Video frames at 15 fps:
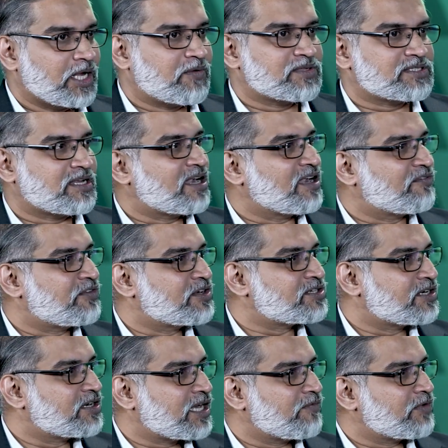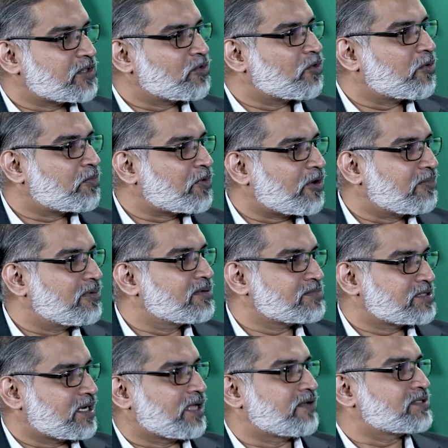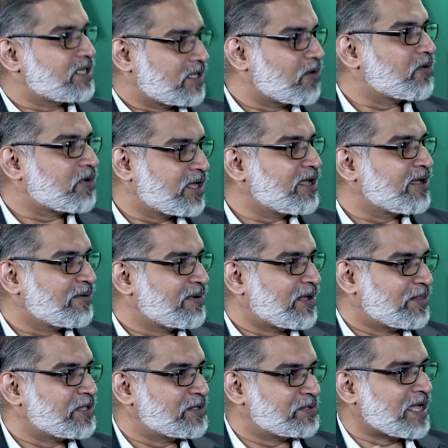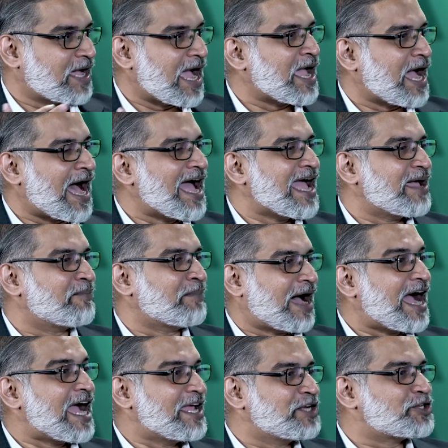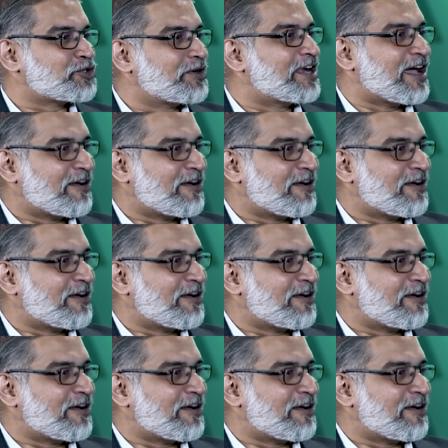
It was done efficiently with no problems, and I was like, okay, I should